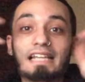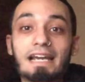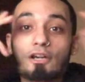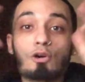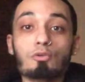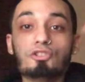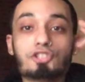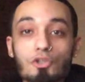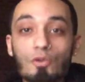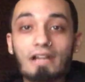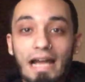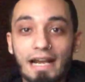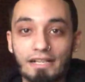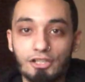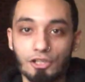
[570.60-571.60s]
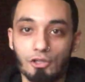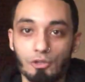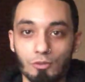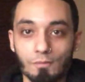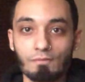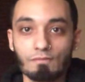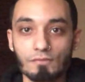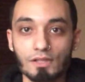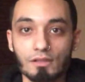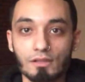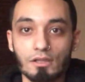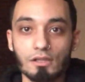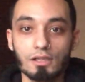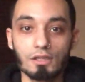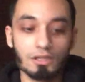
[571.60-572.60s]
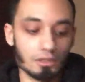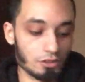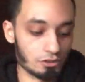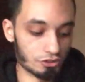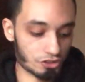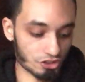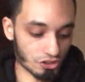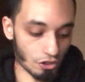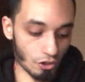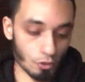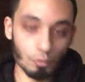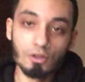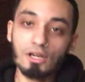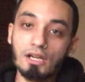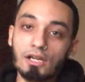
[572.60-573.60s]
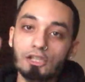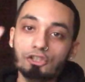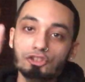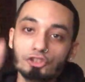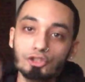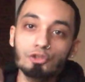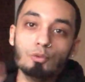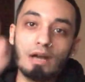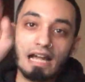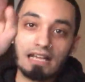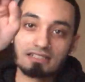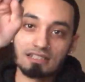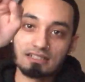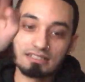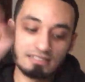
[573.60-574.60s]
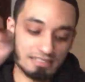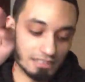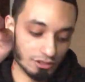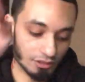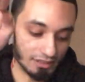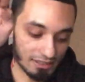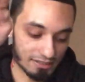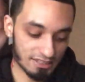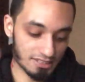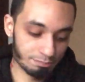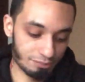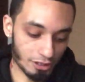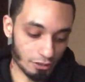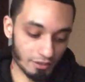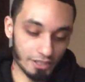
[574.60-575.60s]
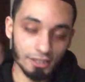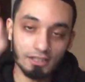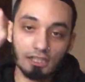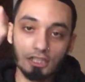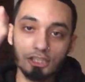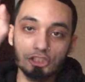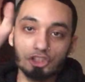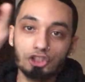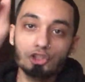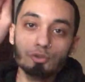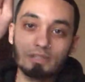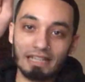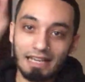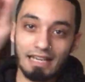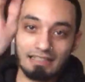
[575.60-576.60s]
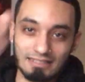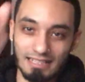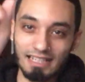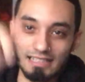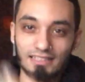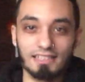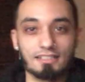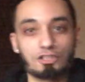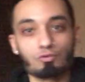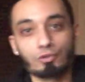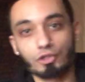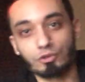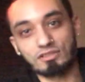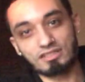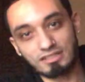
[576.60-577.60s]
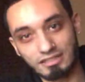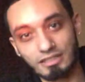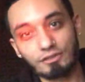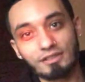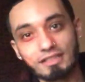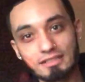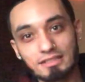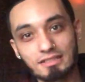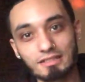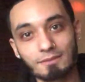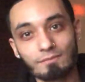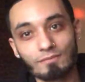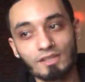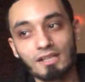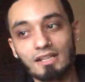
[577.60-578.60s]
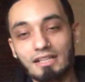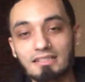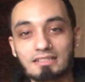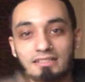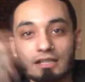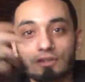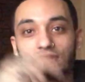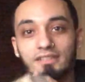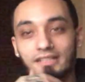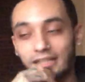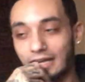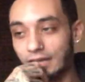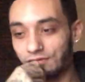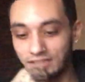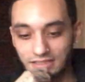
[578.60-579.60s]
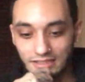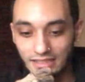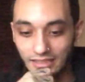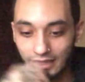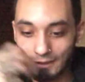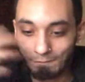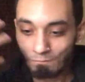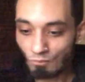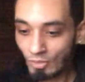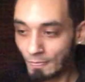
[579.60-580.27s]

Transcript: They don't do that though. So you as a serious spirit, you can't take this world serious. Is another thing I have to say, like,